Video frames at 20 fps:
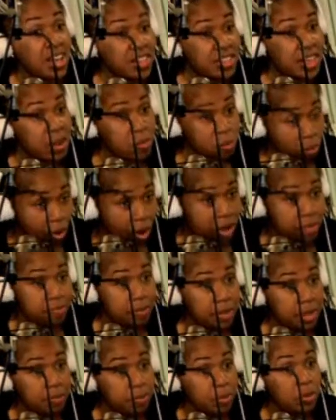They want
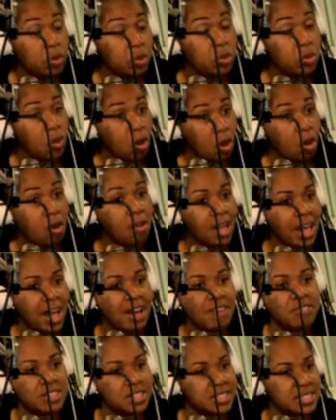people who all
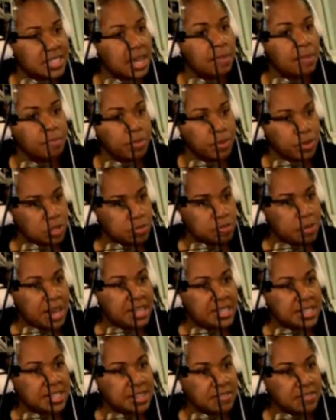have the same
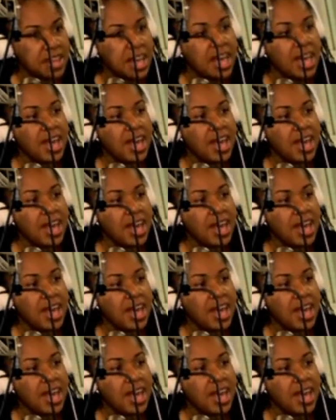perspective.